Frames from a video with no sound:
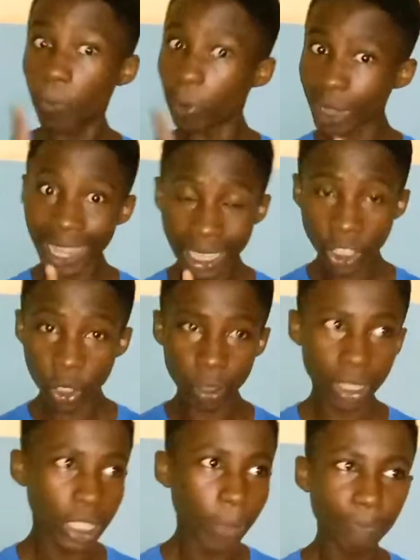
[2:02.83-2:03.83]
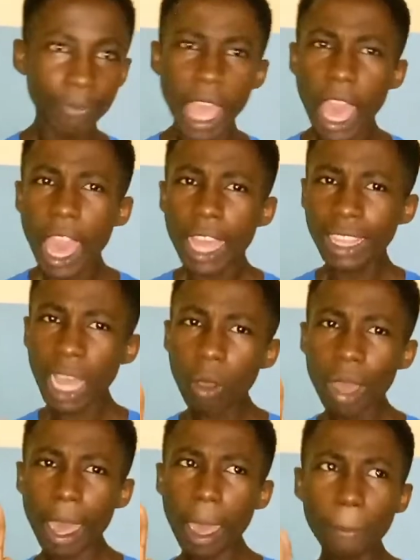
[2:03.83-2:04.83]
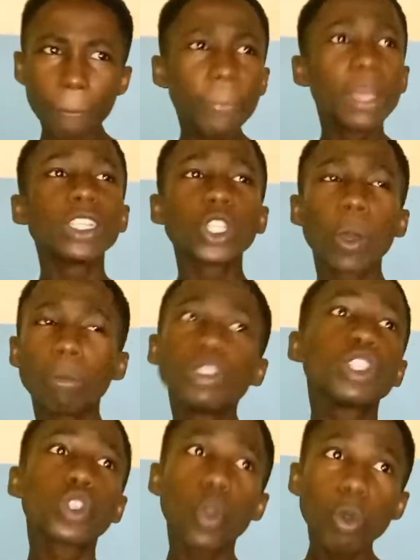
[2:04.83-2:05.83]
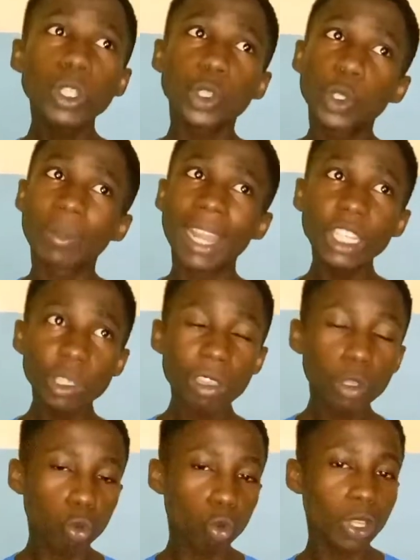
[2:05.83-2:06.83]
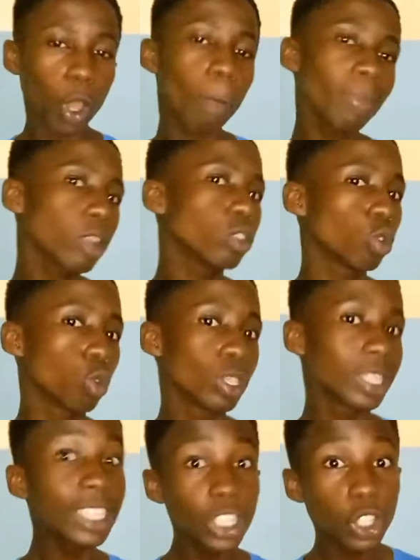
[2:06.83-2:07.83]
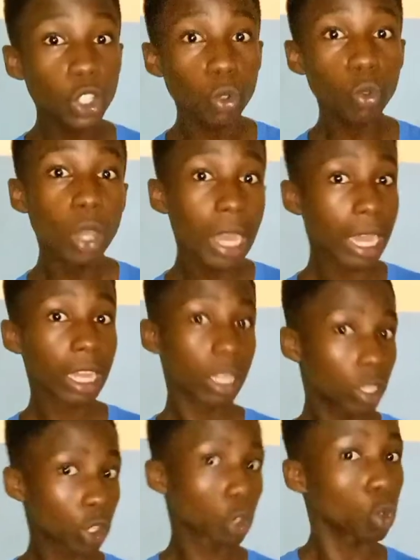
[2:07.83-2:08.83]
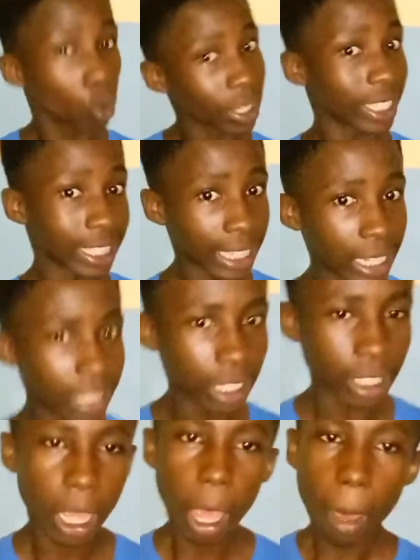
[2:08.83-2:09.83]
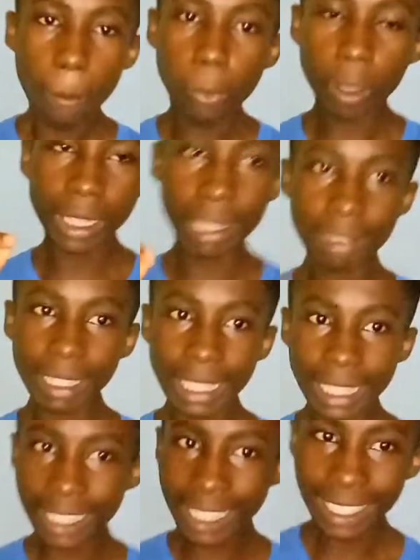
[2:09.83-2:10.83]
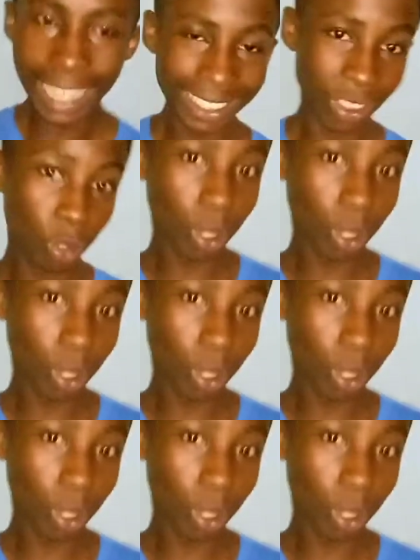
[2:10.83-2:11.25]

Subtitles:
for lectures. Now, some schools or some lecturers won't come down to teach you to your understanding, but there is a saying that no